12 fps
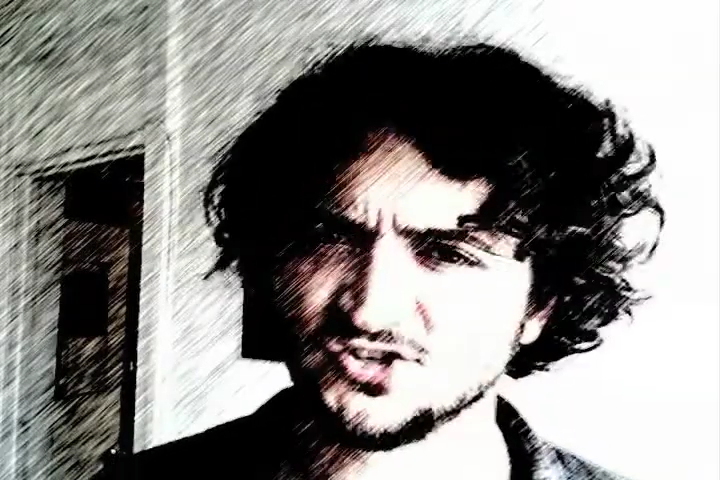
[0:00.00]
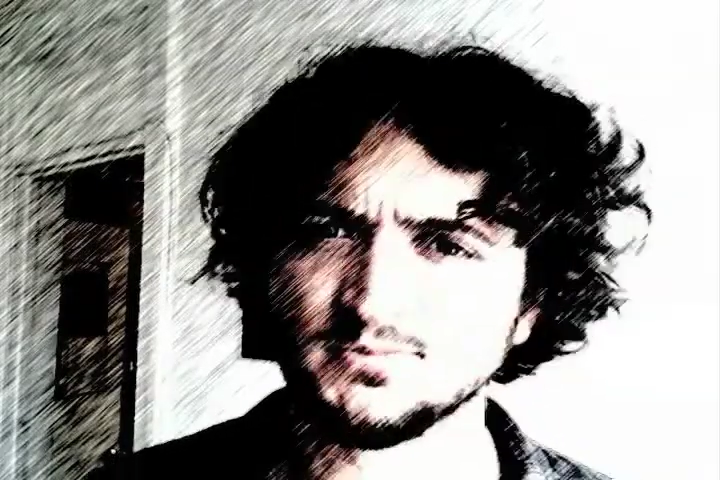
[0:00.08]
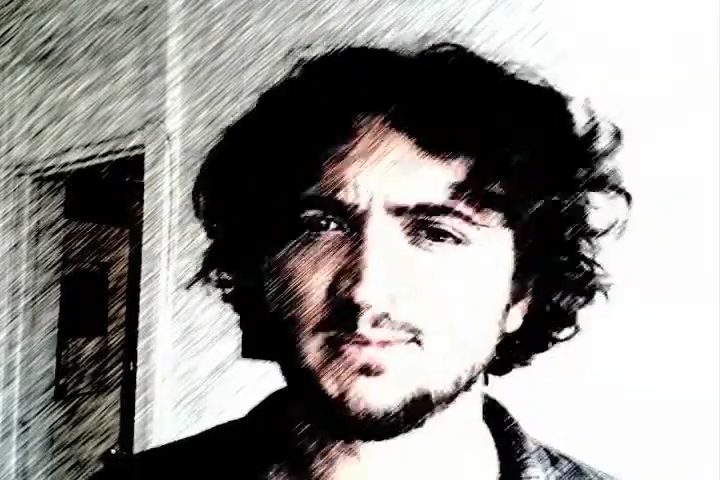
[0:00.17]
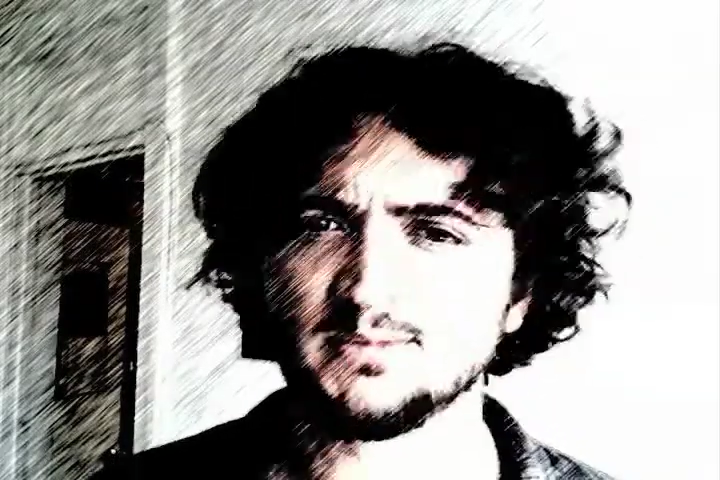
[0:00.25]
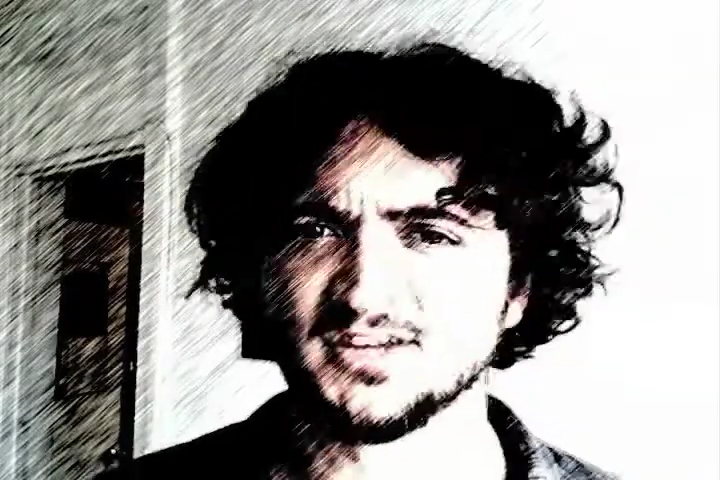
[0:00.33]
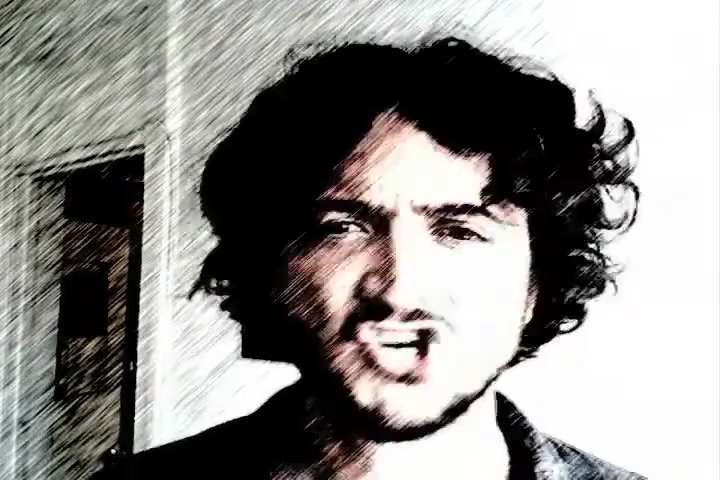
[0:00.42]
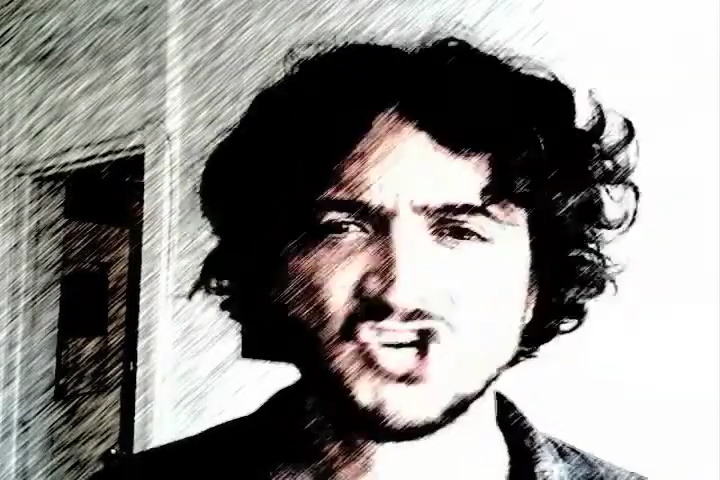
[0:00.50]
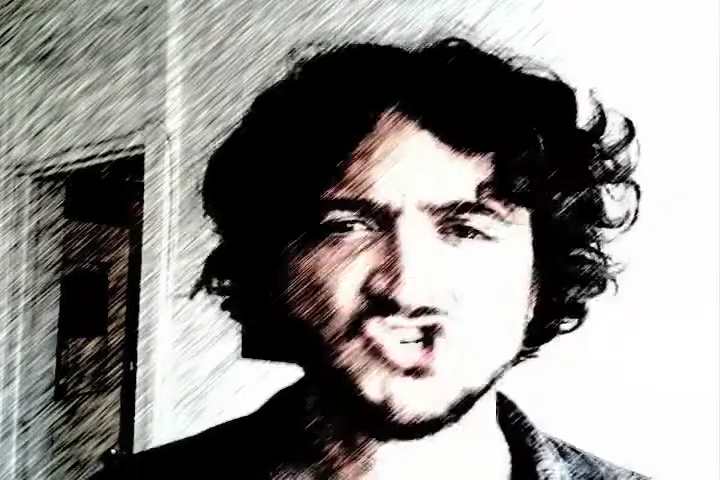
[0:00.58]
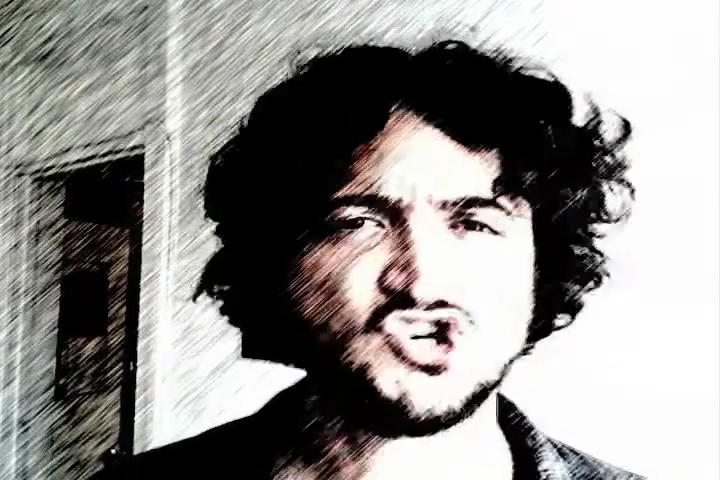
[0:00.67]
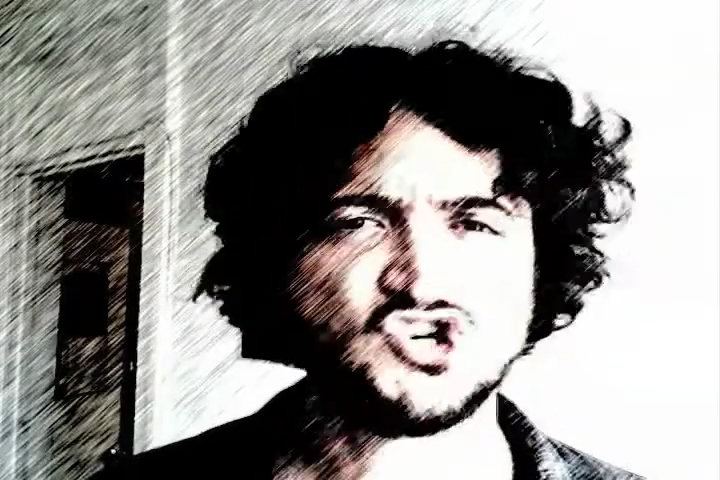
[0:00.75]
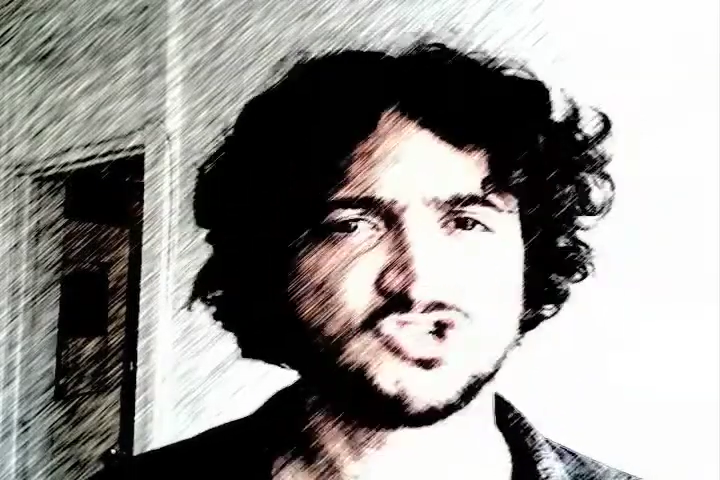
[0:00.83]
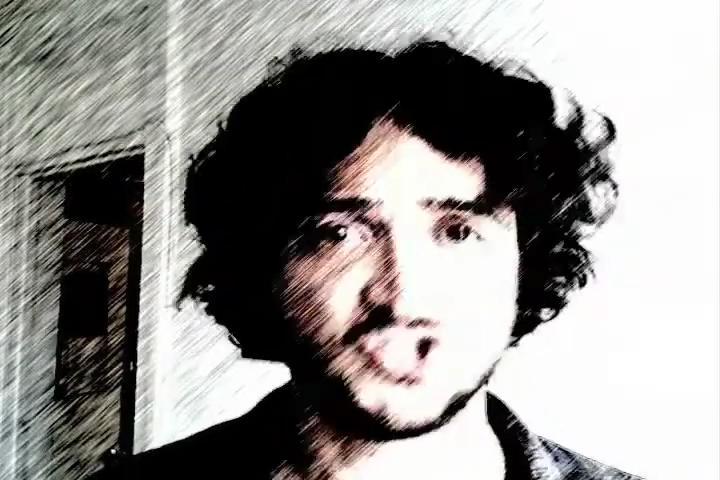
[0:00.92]
maybe they're
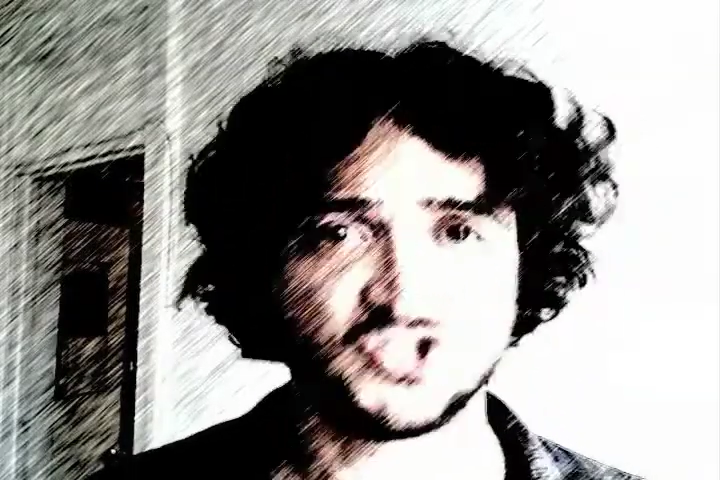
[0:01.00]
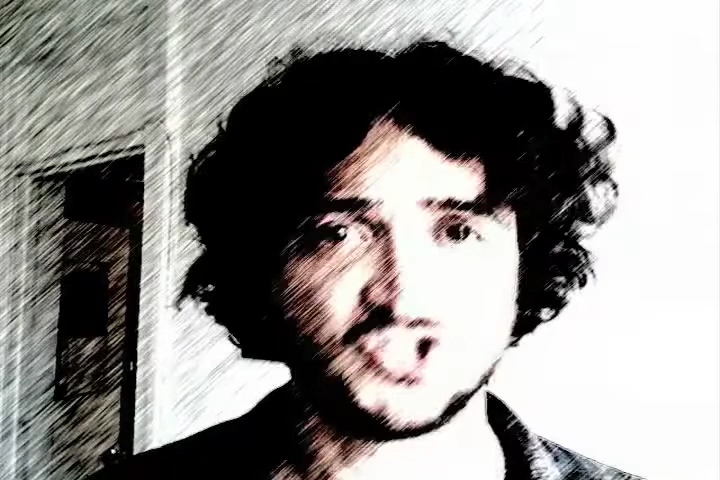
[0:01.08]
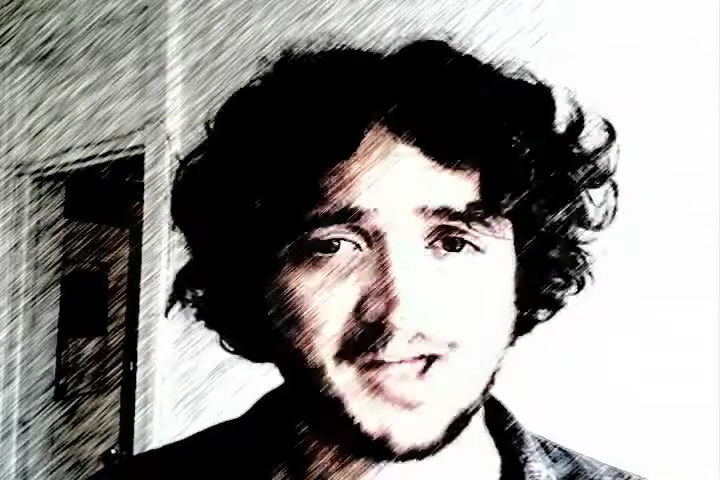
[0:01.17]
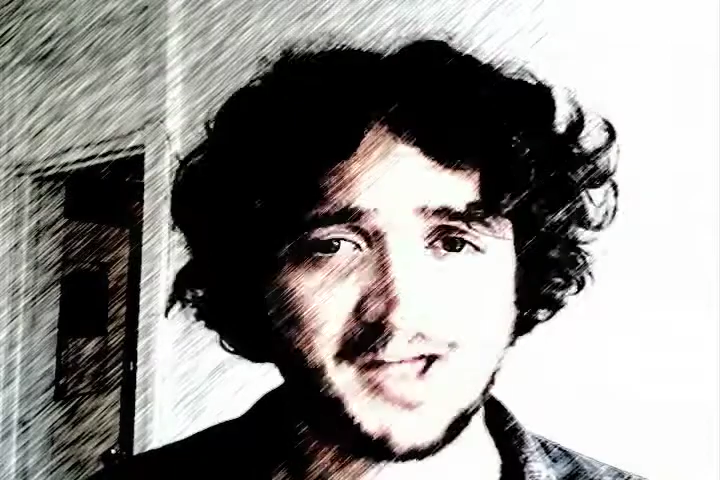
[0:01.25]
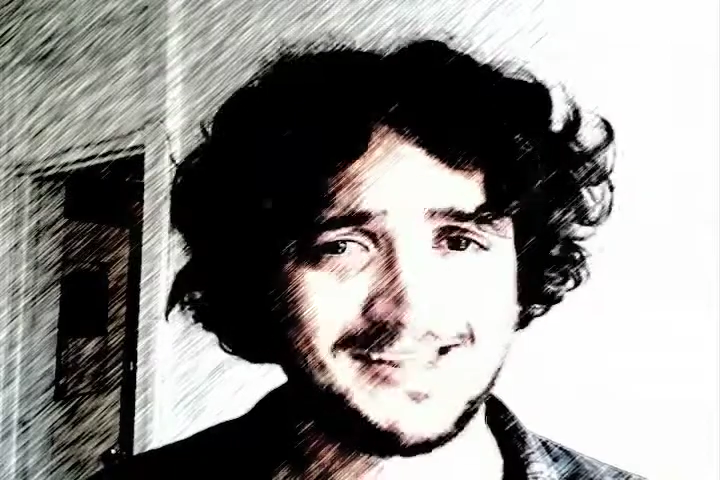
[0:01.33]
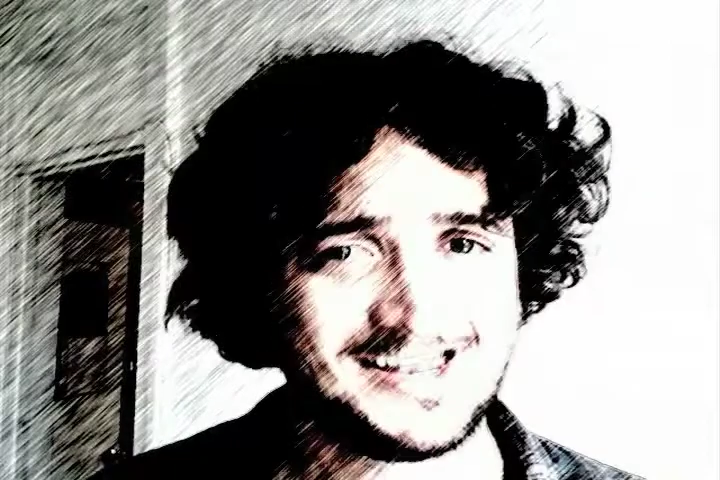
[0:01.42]
just as well